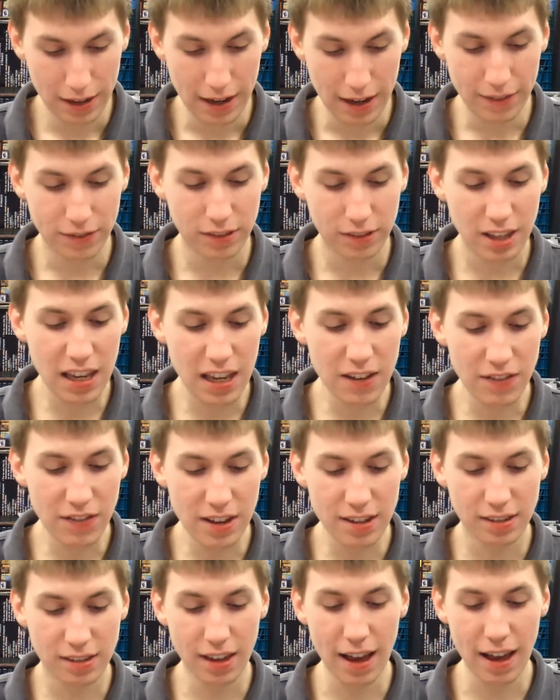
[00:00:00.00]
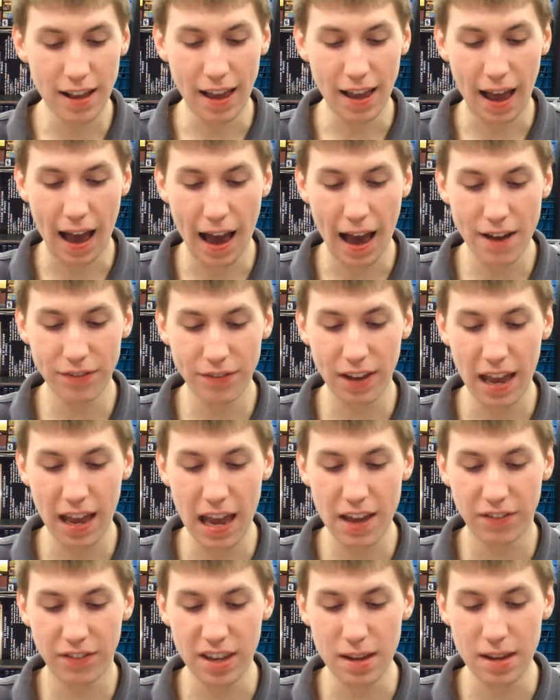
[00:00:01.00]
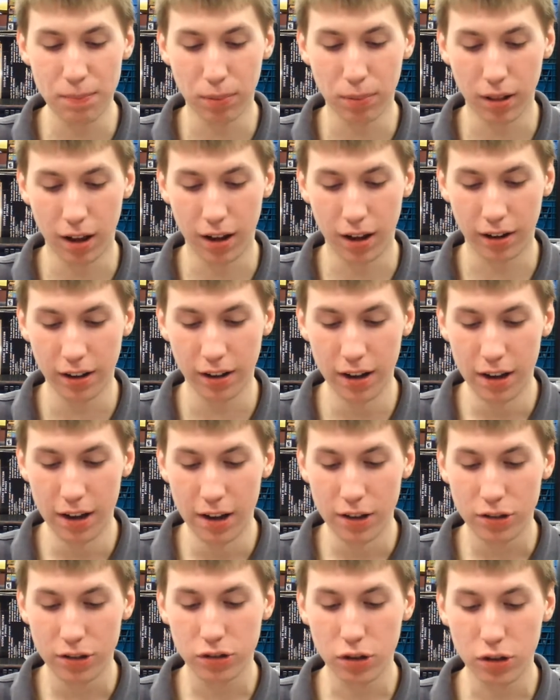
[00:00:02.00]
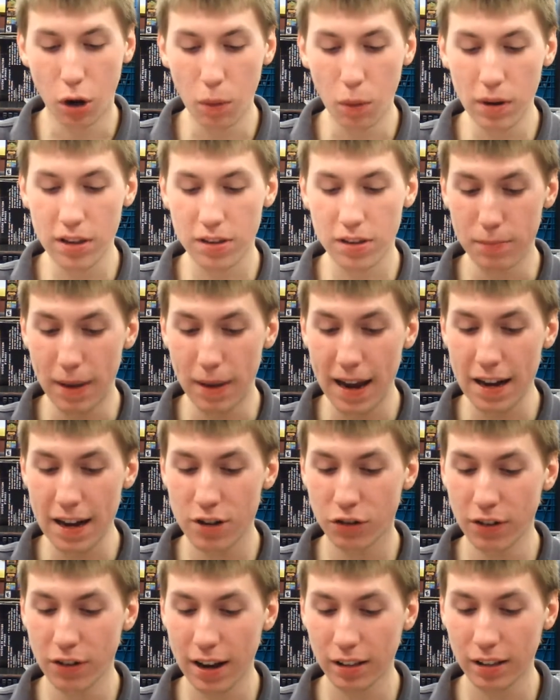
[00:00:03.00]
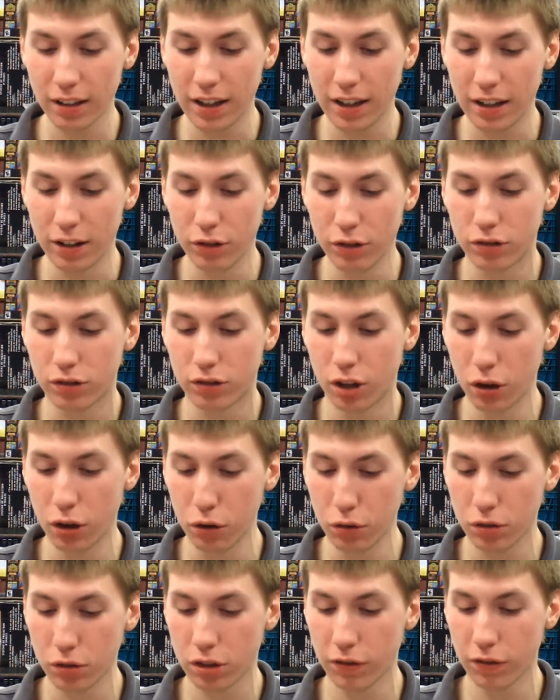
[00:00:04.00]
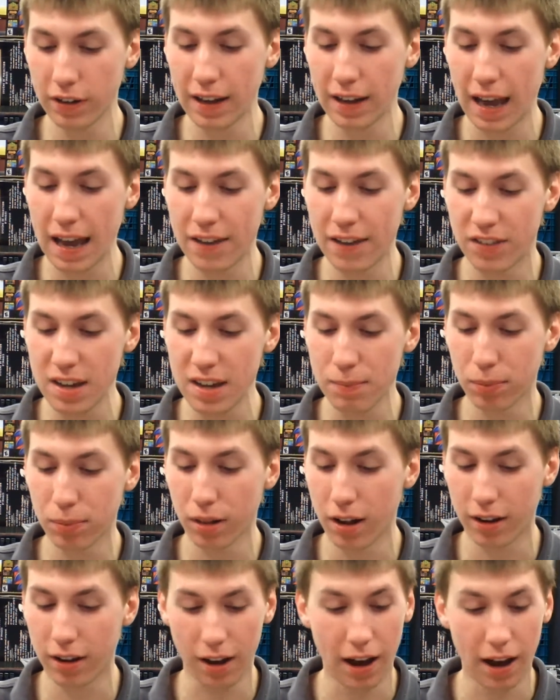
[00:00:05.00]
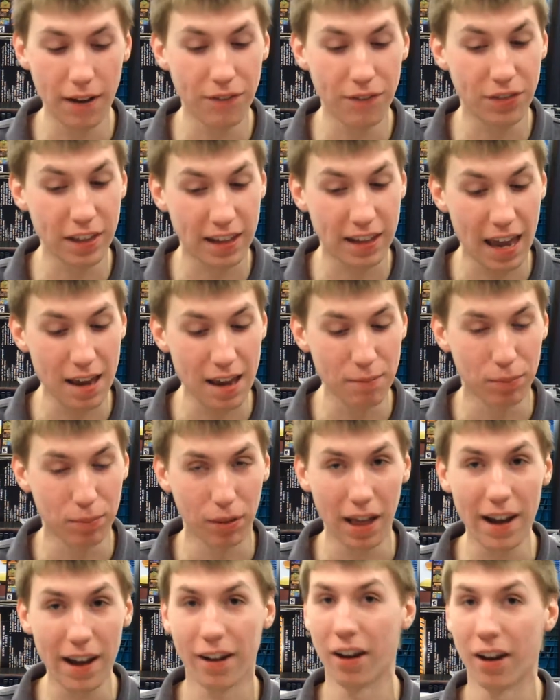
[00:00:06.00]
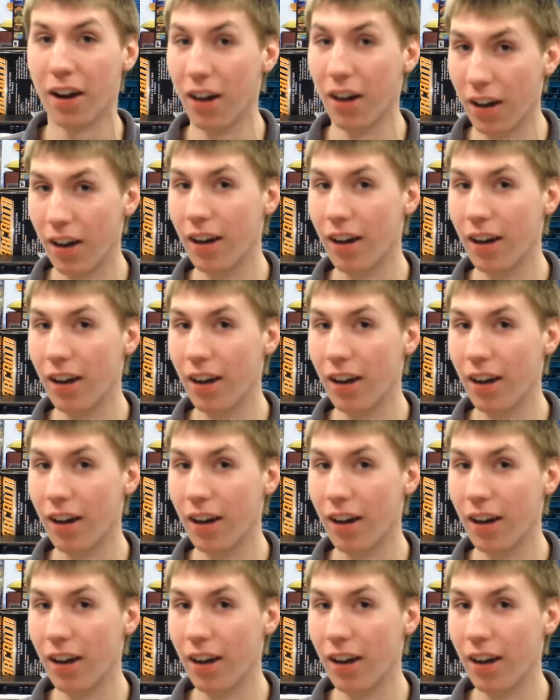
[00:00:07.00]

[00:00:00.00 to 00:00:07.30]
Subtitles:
If TV set have AV plug, so it's may directly use 2/3 AV plug of the game player.